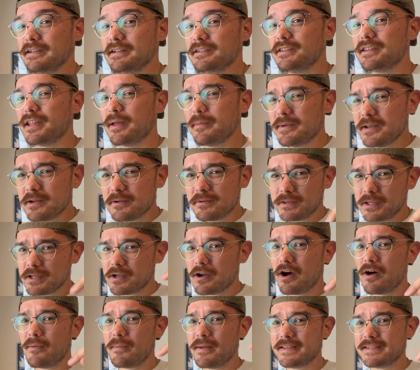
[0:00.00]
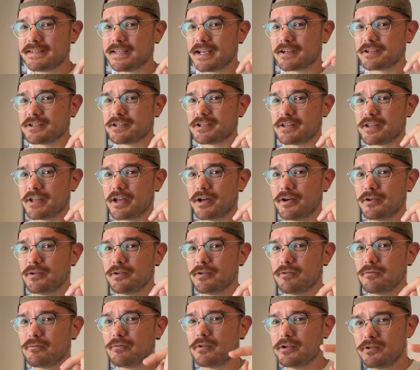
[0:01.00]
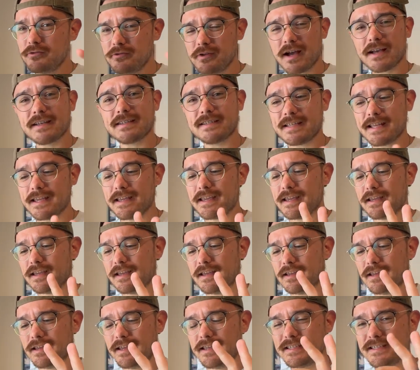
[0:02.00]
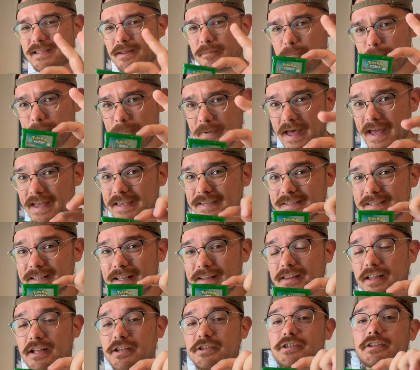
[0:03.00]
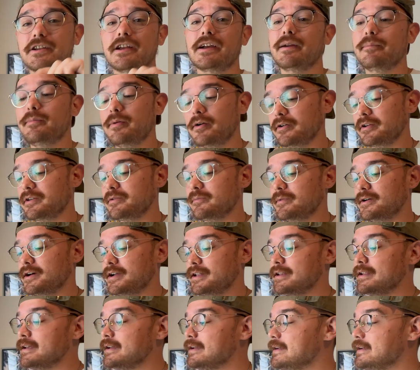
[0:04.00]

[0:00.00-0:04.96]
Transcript: Let me know in the comment section though. What do you guys think is the best legendary Pokemon